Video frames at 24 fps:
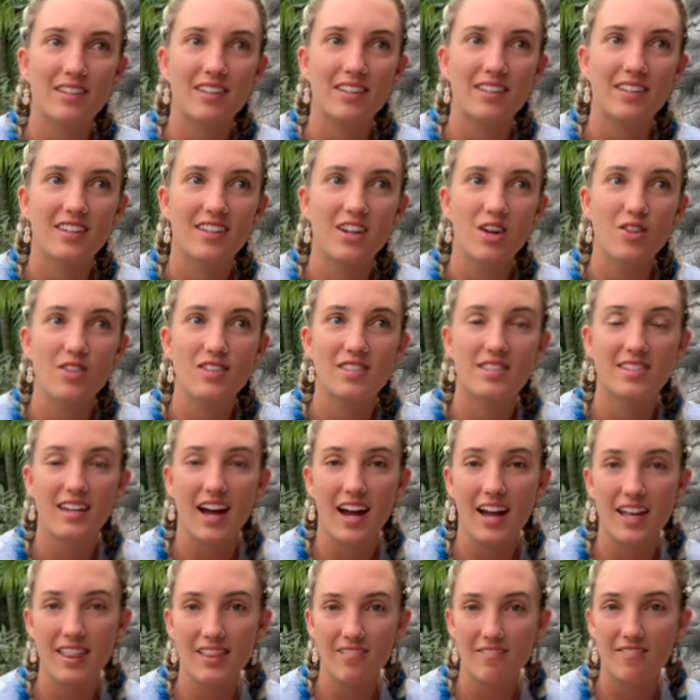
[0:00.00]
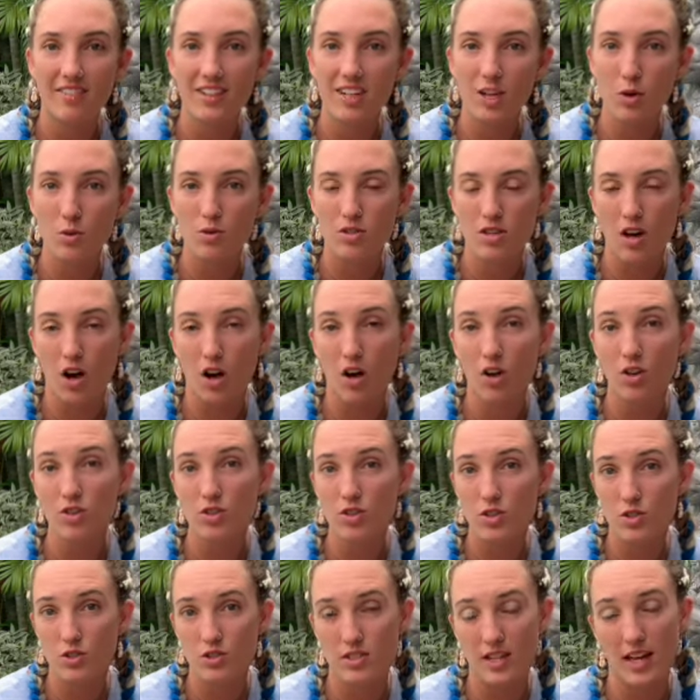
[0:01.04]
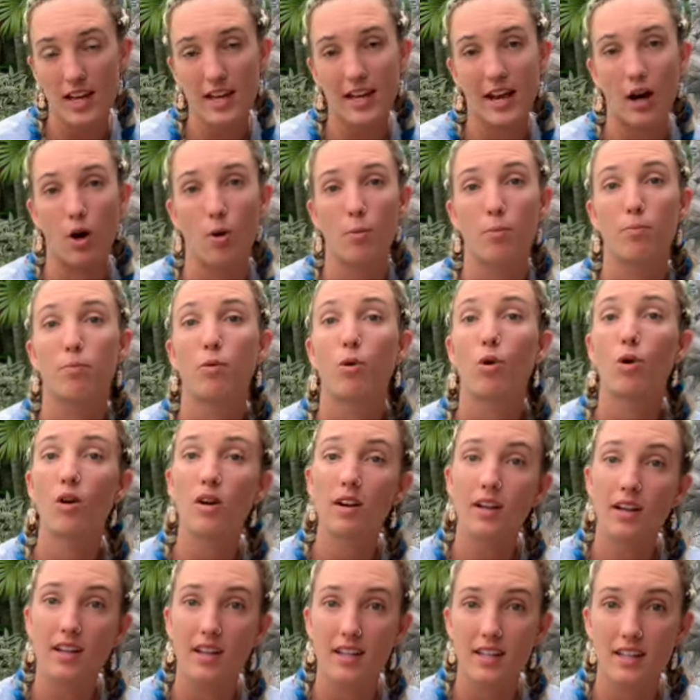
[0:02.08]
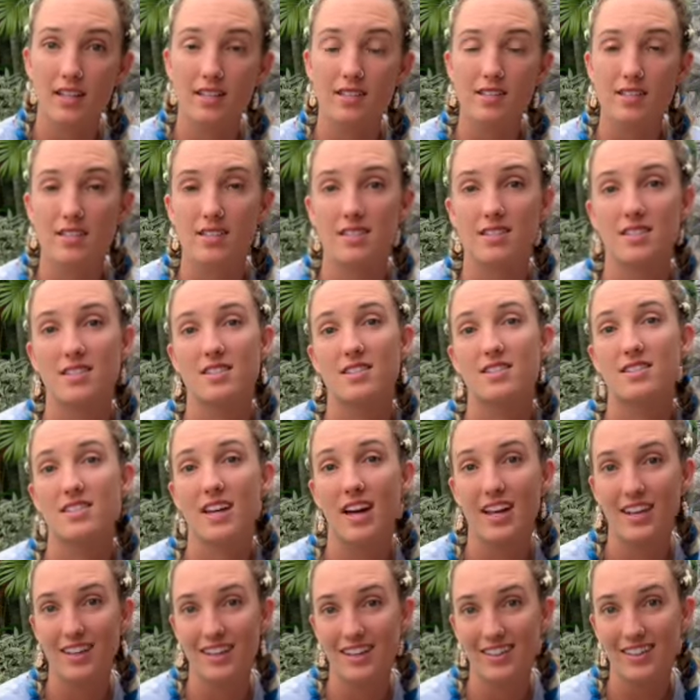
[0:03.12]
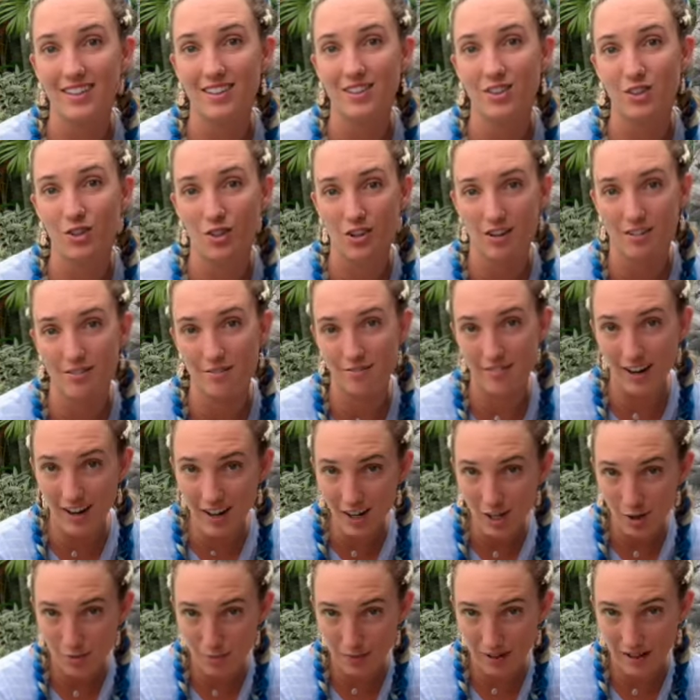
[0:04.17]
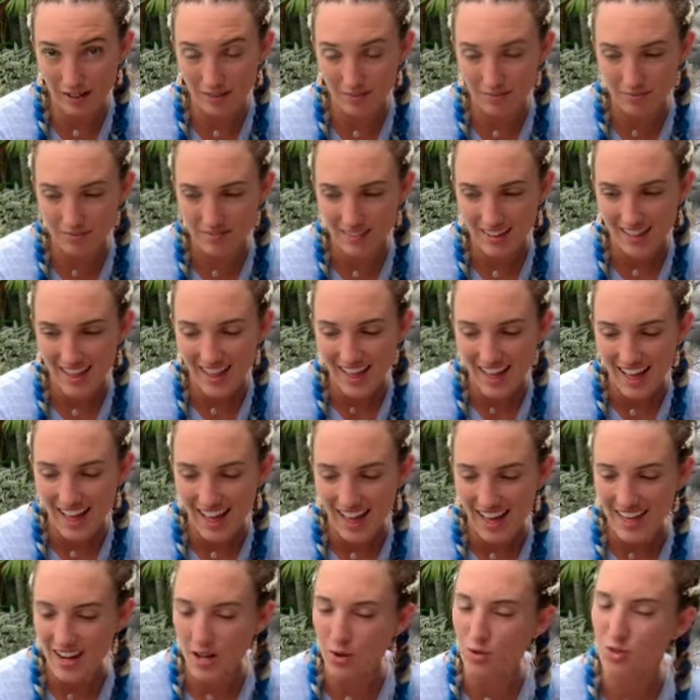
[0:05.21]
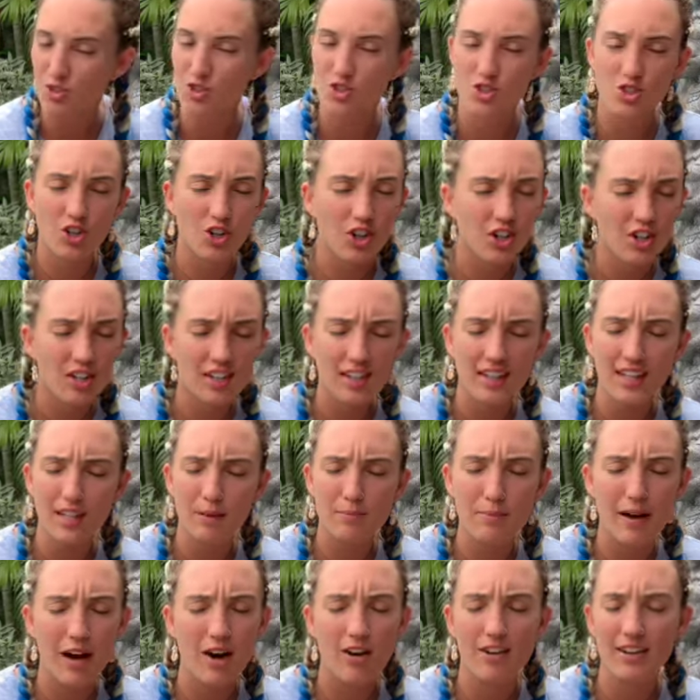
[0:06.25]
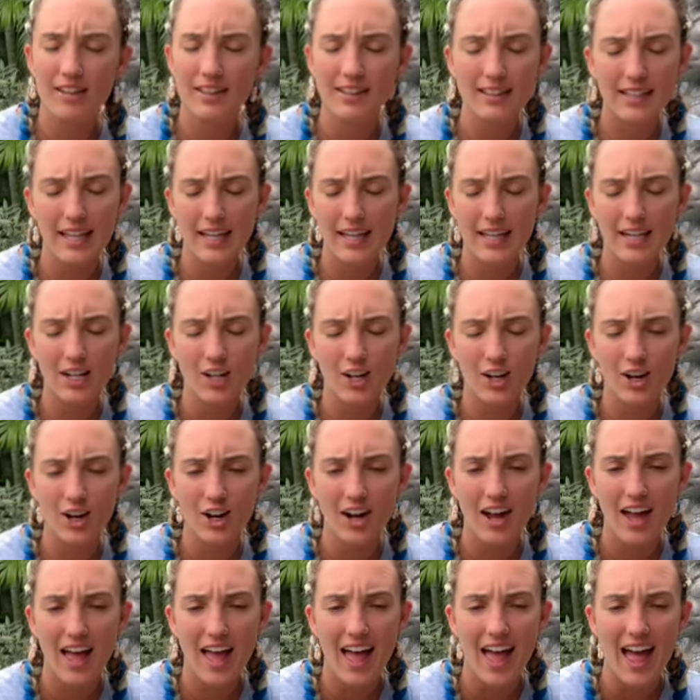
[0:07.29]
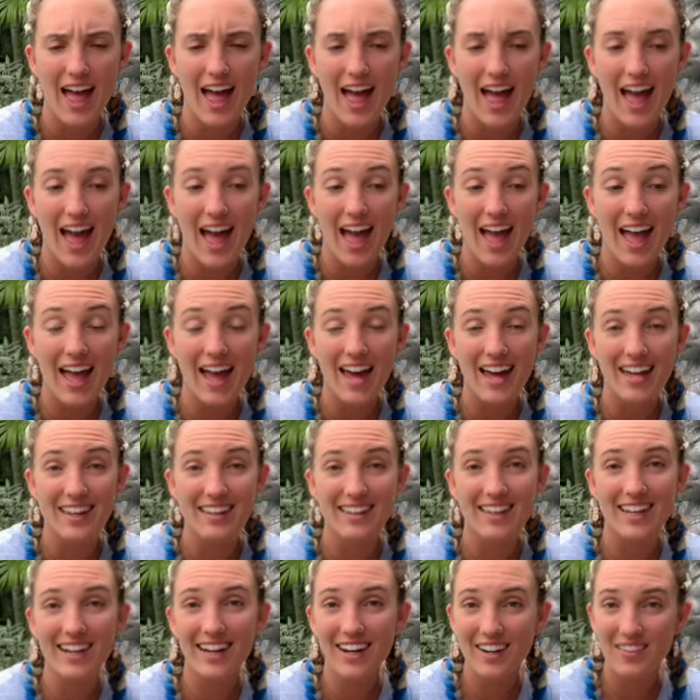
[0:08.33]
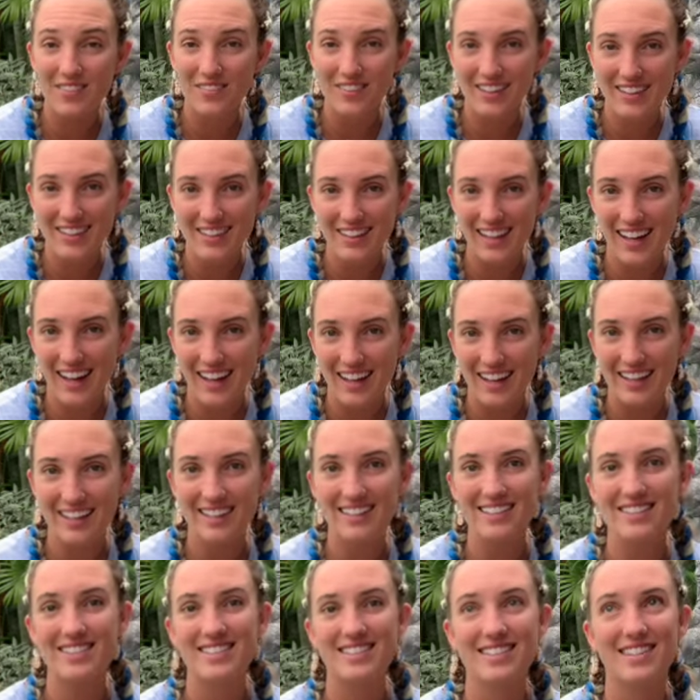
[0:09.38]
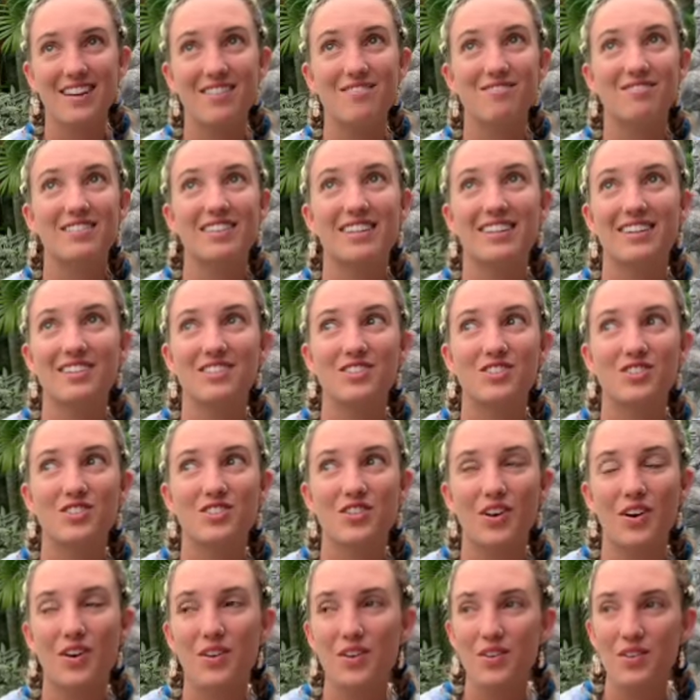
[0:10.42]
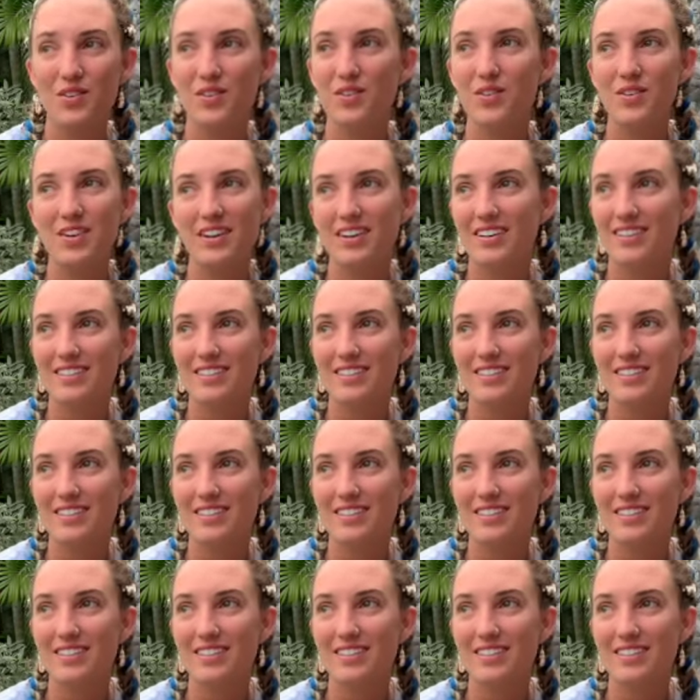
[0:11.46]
this guy in the video was also saying how important it is to study your environment. And I was journaling about it later, and then I realized something so